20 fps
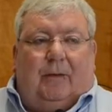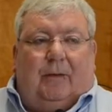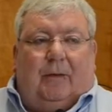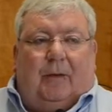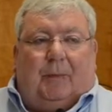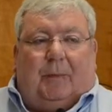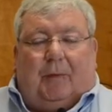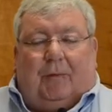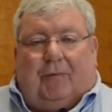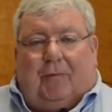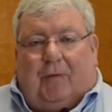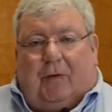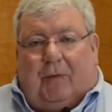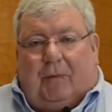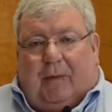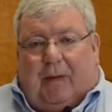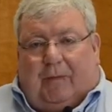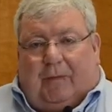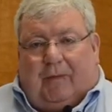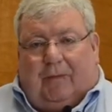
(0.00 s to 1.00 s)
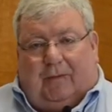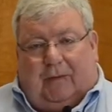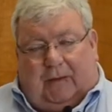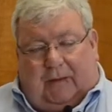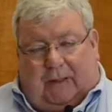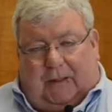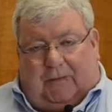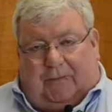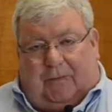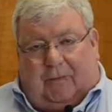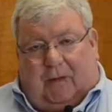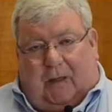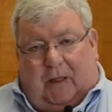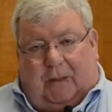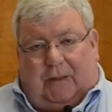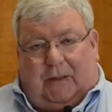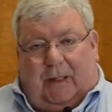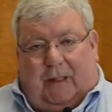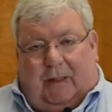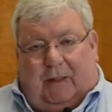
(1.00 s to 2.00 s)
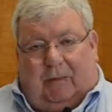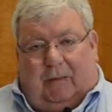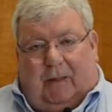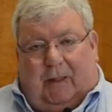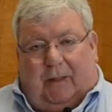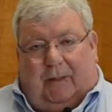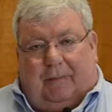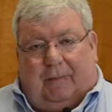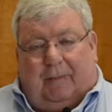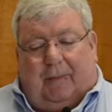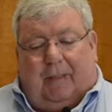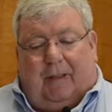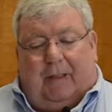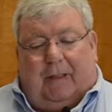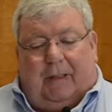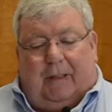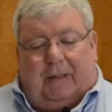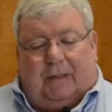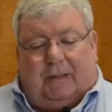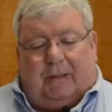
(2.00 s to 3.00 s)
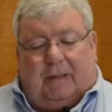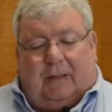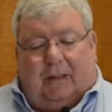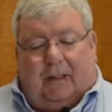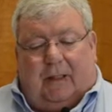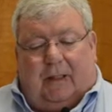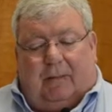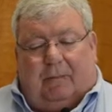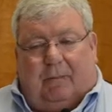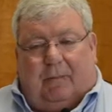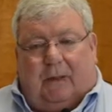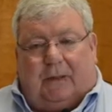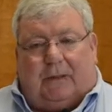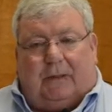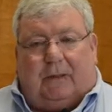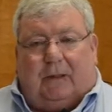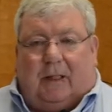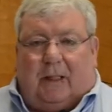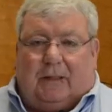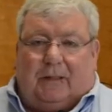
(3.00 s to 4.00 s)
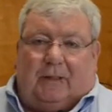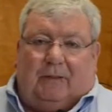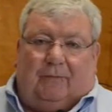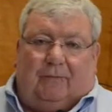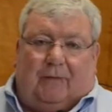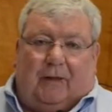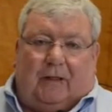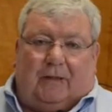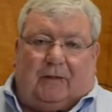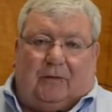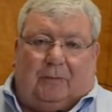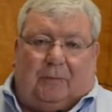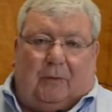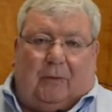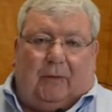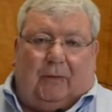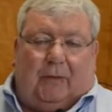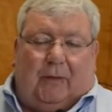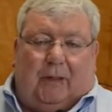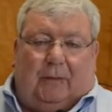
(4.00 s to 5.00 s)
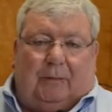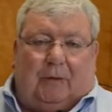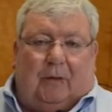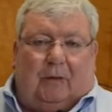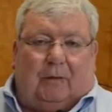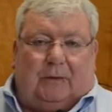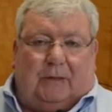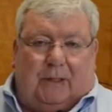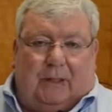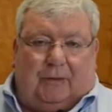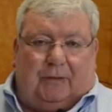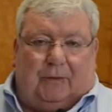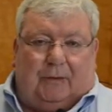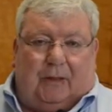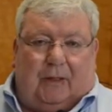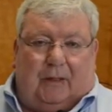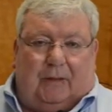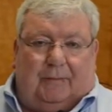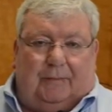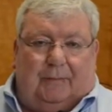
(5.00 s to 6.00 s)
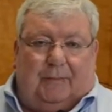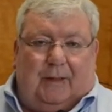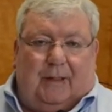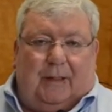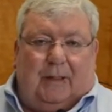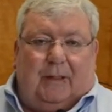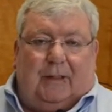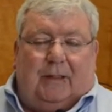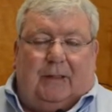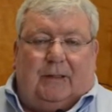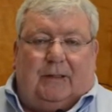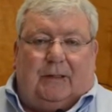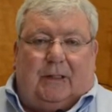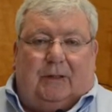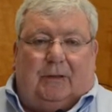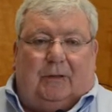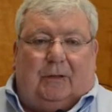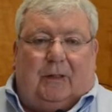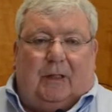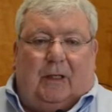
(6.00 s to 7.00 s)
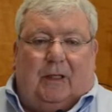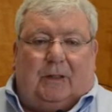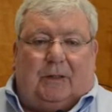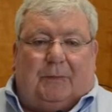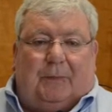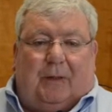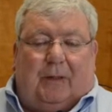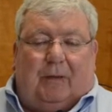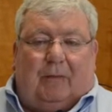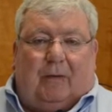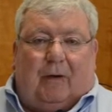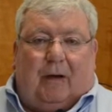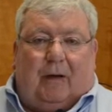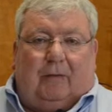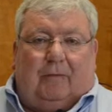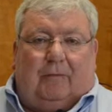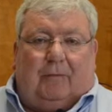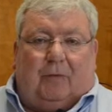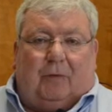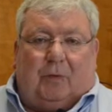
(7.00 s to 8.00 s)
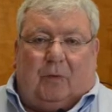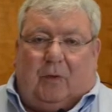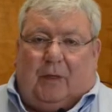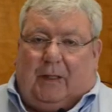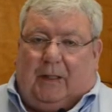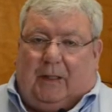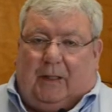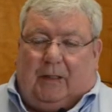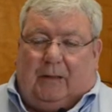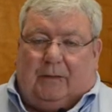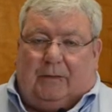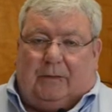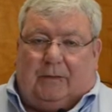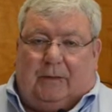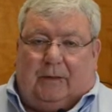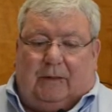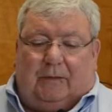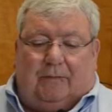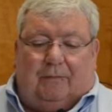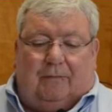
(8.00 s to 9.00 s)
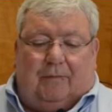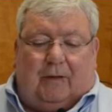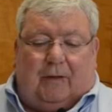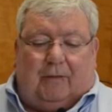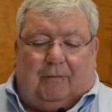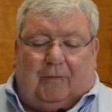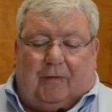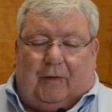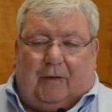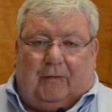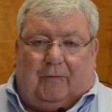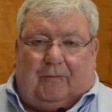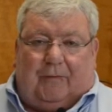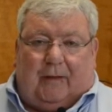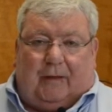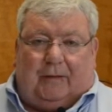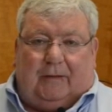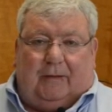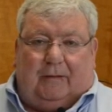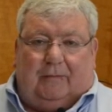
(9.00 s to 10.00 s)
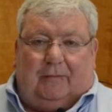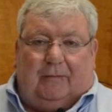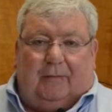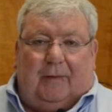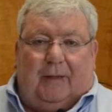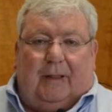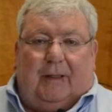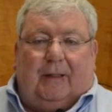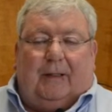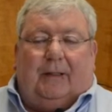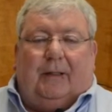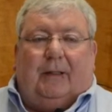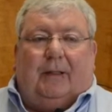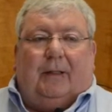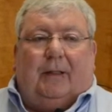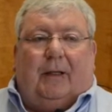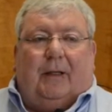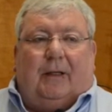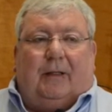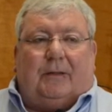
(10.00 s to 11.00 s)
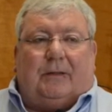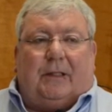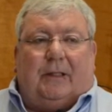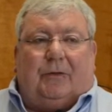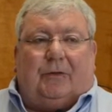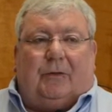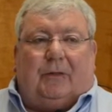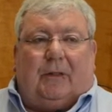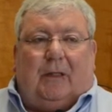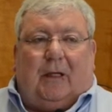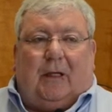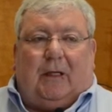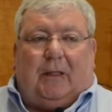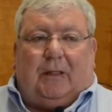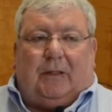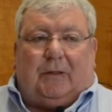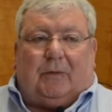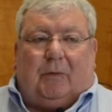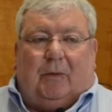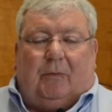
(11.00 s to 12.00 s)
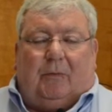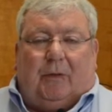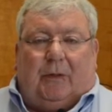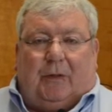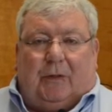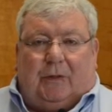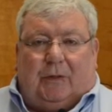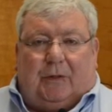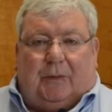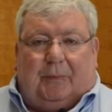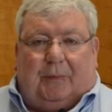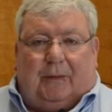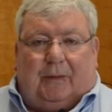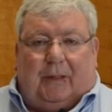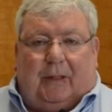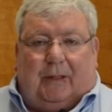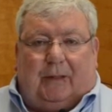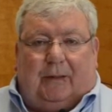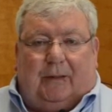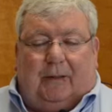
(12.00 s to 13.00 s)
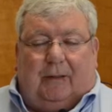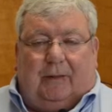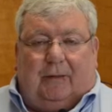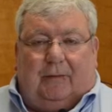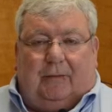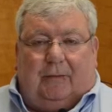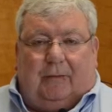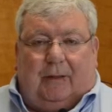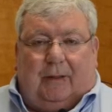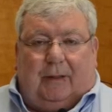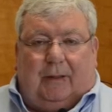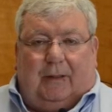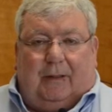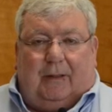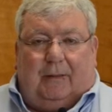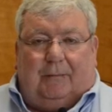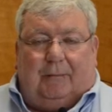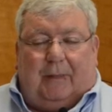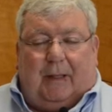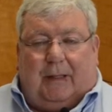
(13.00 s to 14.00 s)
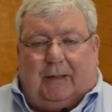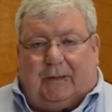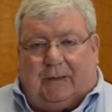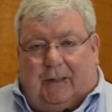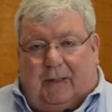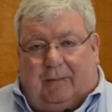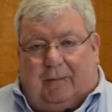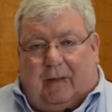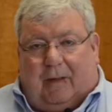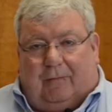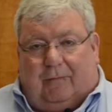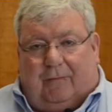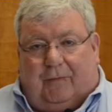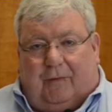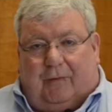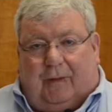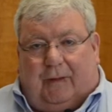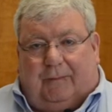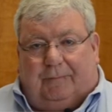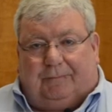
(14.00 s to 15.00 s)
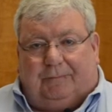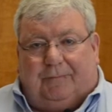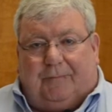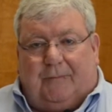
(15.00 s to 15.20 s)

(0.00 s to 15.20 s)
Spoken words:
The preferred method, at least for us anyway, is a much less invasive program called Centricon. Centricon has been around for 20 years. It's very, very effective. Centricon is what we use to protect the mansion at Mount Vernon.